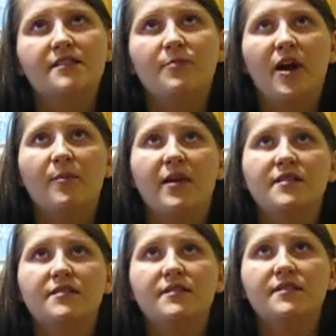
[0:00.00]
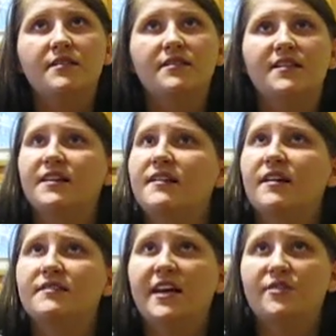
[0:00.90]
Department, did
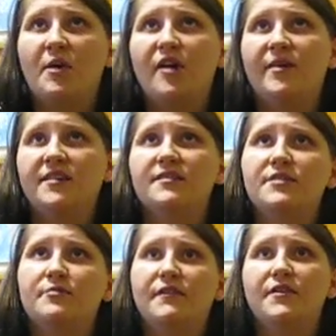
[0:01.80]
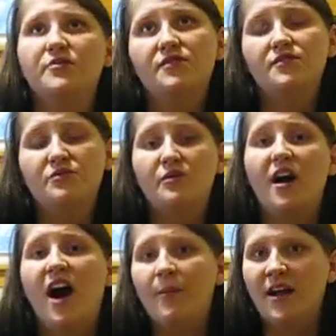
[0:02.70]
State Department refused to
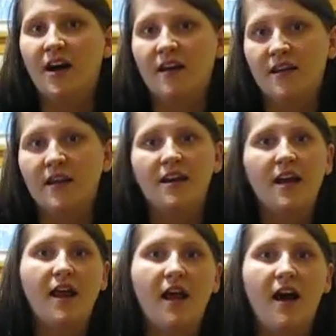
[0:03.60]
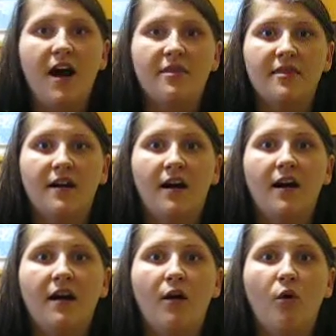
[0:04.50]
comment on it, on the
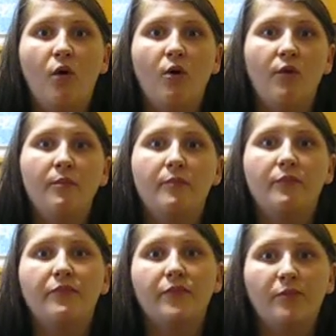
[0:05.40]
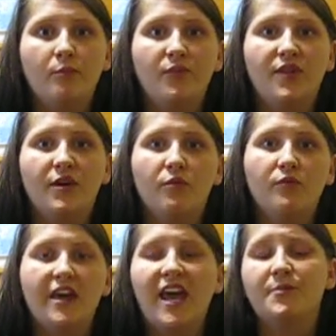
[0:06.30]
whole, the
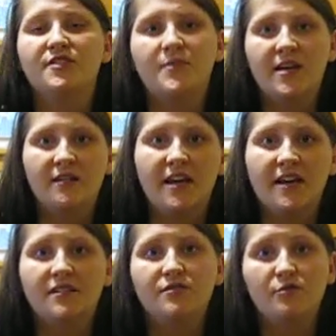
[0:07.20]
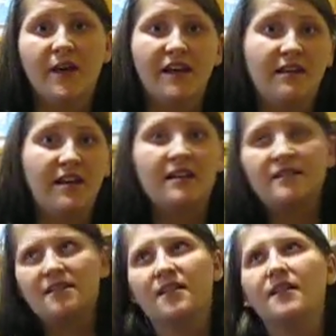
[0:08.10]
cables being leaked to
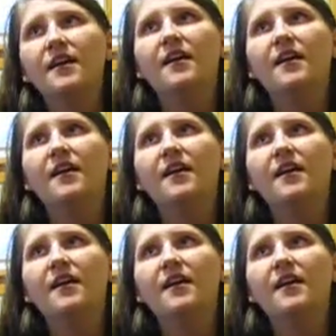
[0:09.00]
WikiLeaks and